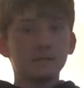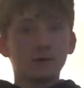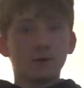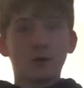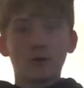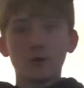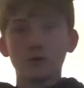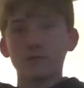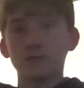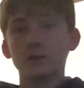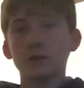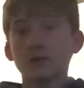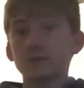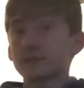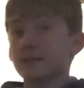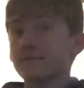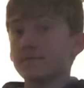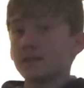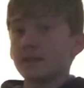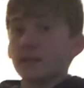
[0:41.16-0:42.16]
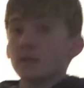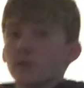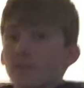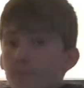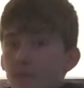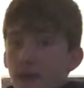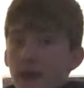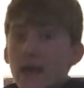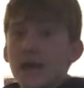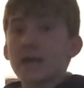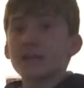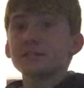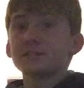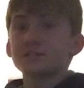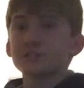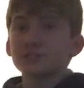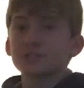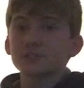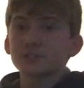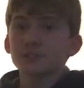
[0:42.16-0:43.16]
all the videos I did in the
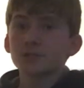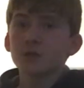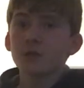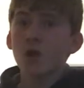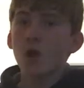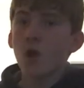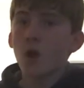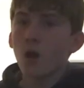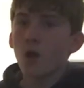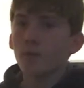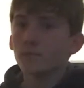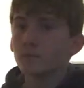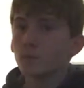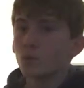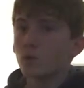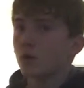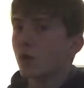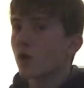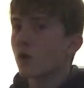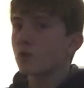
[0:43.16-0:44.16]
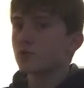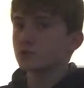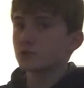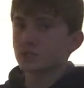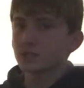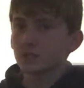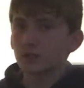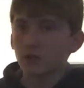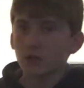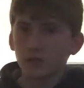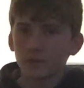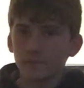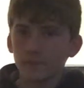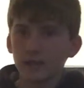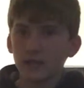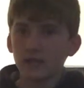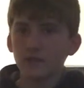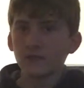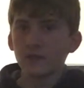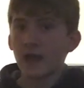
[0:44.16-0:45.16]
past um, were all just clickbait.